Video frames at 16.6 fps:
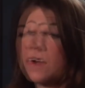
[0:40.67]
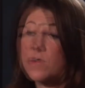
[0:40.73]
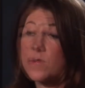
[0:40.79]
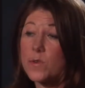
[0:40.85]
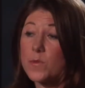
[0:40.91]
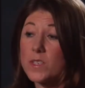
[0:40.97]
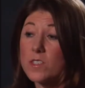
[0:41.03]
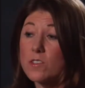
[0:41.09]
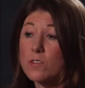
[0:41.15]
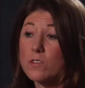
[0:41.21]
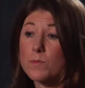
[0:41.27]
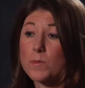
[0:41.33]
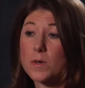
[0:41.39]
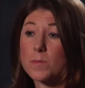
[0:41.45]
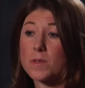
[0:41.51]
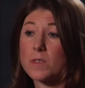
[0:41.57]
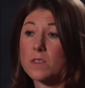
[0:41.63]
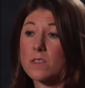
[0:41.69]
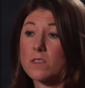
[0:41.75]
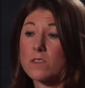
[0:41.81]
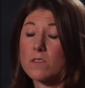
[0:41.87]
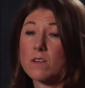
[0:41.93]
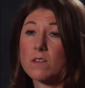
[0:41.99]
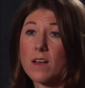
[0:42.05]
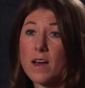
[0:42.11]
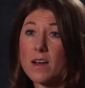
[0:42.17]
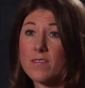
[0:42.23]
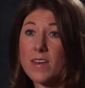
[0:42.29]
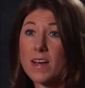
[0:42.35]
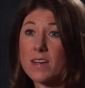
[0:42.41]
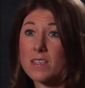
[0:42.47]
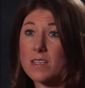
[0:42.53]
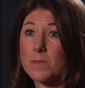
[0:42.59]
For research purposes, there are a lot of
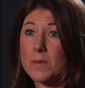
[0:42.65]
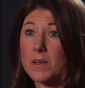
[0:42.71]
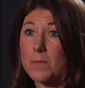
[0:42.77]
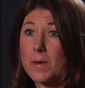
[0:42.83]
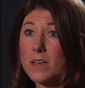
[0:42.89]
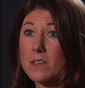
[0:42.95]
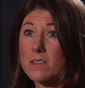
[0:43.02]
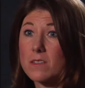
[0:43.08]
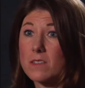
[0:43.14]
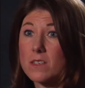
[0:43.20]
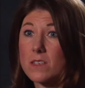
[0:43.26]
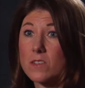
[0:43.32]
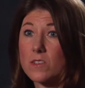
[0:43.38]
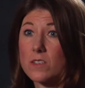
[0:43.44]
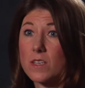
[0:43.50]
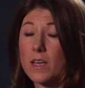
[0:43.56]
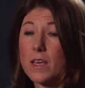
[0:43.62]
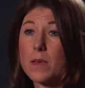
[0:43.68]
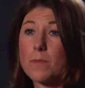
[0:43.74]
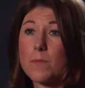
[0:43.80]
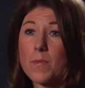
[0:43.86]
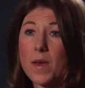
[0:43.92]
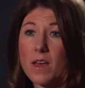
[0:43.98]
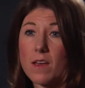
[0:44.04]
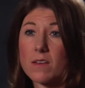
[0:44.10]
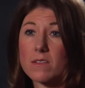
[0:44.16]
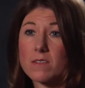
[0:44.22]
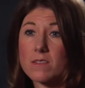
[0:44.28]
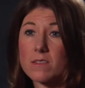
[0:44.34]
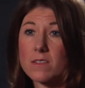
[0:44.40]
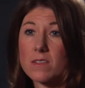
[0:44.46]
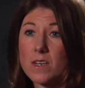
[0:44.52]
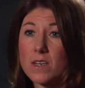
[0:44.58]
academic medical centers that keep
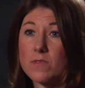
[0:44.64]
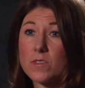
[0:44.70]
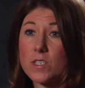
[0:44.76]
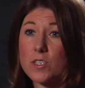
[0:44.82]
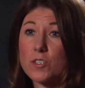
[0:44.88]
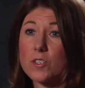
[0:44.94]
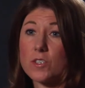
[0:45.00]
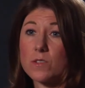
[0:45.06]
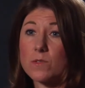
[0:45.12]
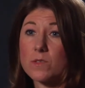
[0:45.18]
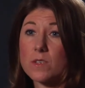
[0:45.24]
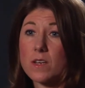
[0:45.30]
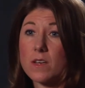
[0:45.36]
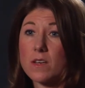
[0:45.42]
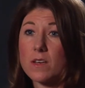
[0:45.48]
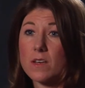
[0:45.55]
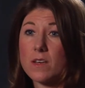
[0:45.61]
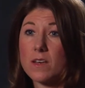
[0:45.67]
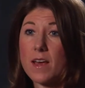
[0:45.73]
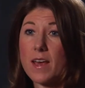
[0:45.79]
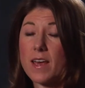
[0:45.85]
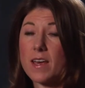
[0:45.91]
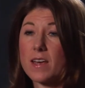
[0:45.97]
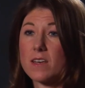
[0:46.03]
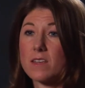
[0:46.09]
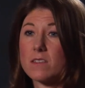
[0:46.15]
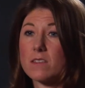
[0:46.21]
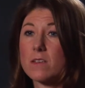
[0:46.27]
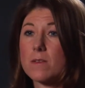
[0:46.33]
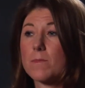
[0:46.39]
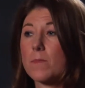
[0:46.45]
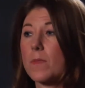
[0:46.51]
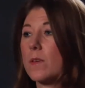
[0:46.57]
banks of tissue, and
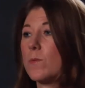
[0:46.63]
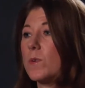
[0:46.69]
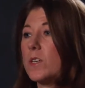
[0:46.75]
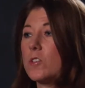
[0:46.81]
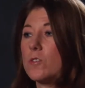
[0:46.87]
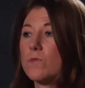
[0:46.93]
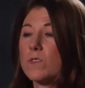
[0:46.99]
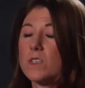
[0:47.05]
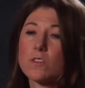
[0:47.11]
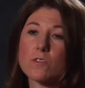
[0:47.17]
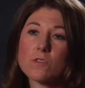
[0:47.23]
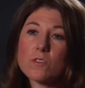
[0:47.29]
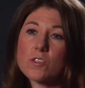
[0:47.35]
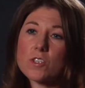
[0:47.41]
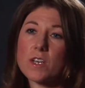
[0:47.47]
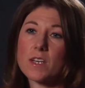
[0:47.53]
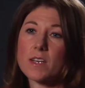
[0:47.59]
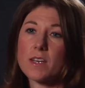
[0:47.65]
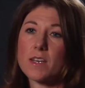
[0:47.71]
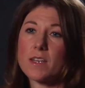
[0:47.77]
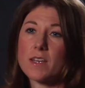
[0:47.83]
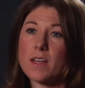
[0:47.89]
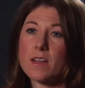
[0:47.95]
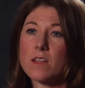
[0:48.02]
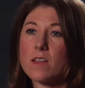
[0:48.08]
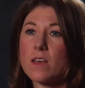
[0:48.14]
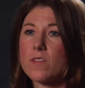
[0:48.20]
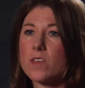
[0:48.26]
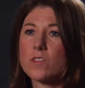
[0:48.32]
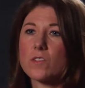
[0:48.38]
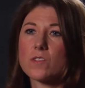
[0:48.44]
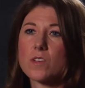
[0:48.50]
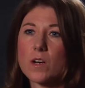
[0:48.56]
we do research on it, and
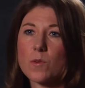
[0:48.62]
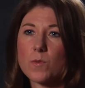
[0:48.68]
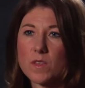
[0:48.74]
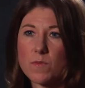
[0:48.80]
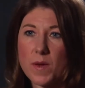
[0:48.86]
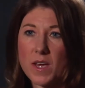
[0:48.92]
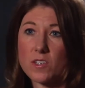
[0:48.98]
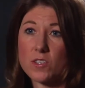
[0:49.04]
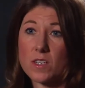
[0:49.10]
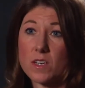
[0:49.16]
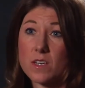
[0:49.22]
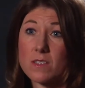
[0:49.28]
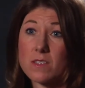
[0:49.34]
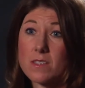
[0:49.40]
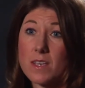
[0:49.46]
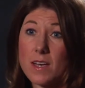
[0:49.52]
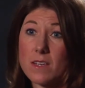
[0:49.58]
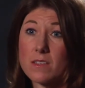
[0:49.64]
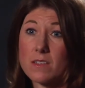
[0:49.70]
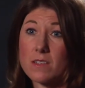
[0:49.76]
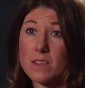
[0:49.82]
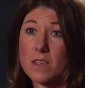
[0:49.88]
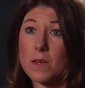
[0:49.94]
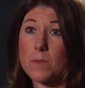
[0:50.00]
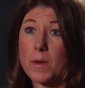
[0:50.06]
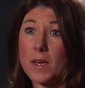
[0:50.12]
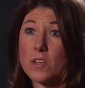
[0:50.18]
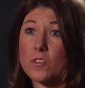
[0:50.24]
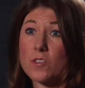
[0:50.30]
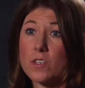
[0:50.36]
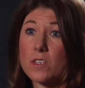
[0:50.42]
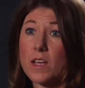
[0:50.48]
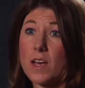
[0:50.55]
this is all with patient consent. Like, a
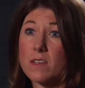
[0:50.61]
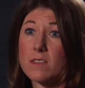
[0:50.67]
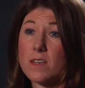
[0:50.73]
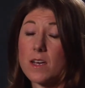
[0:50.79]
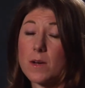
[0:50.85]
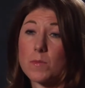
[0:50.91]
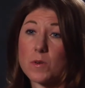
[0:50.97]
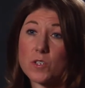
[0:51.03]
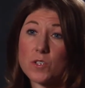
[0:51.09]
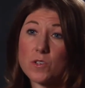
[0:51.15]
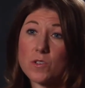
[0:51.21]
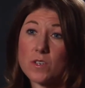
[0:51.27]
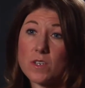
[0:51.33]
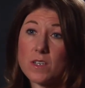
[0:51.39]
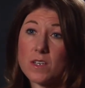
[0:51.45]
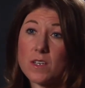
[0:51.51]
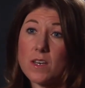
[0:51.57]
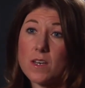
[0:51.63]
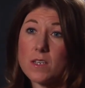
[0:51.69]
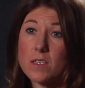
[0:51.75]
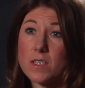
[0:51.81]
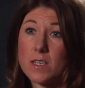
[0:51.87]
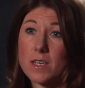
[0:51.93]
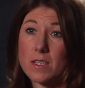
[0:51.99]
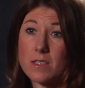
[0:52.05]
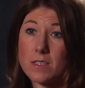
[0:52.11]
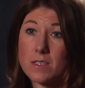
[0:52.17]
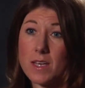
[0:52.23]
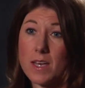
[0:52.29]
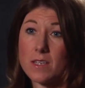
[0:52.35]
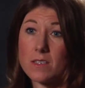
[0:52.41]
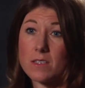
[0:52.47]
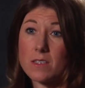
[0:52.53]
patient has the opportunity to
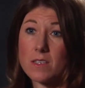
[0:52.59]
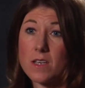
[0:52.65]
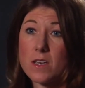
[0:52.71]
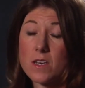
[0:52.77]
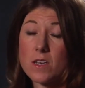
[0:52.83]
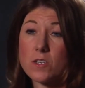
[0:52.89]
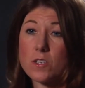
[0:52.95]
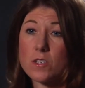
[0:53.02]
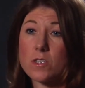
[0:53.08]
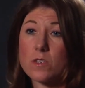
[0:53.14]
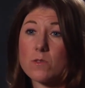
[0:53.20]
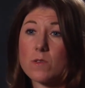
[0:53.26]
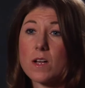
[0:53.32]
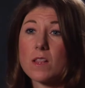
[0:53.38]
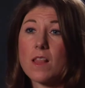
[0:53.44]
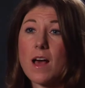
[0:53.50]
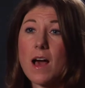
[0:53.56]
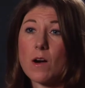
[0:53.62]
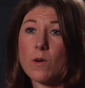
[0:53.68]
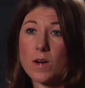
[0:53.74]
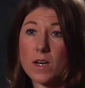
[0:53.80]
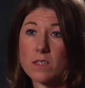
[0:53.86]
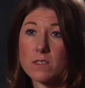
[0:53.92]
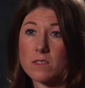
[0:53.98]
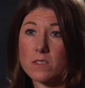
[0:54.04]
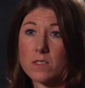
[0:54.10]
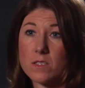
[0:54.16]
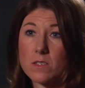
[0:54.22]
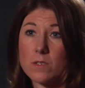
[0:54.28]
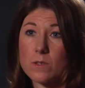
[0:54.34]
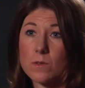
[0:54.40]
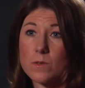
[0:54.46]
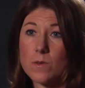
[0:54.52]
consent to allow us
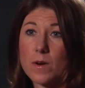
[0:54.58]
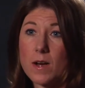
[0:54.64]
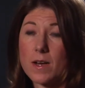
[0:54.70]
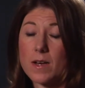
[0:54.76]
to